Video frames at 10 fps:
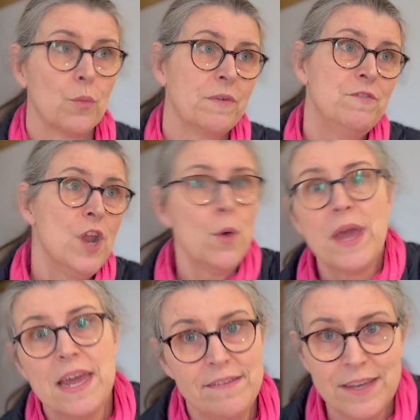with no
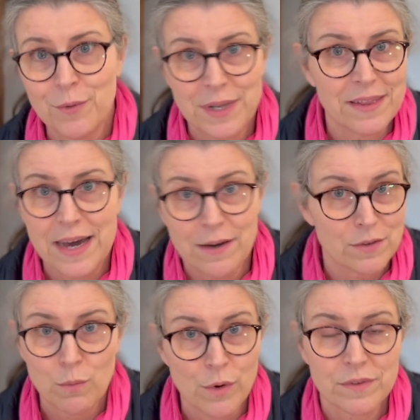heating on in the
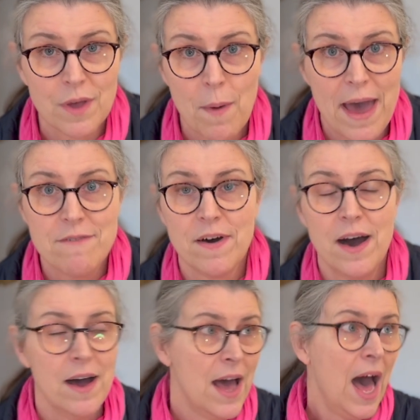house
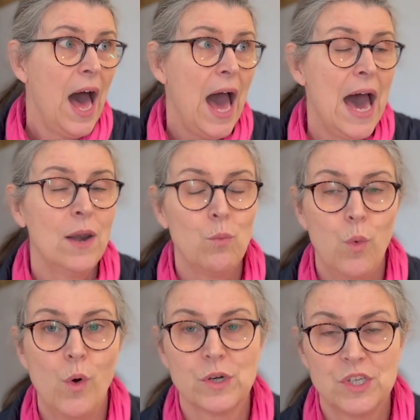whatsoever, and
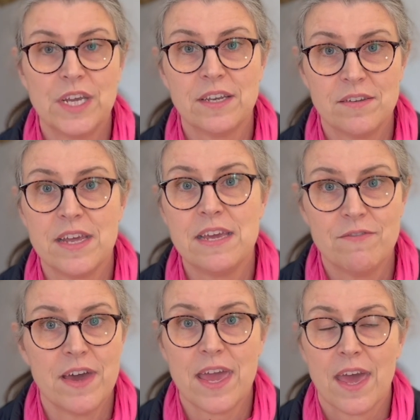watching
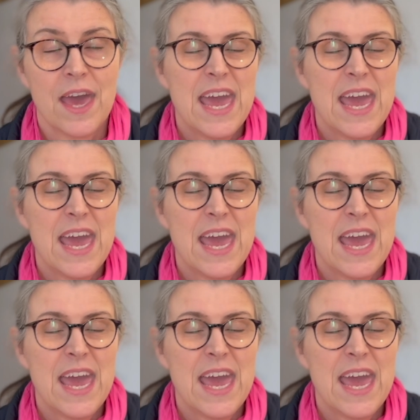TV.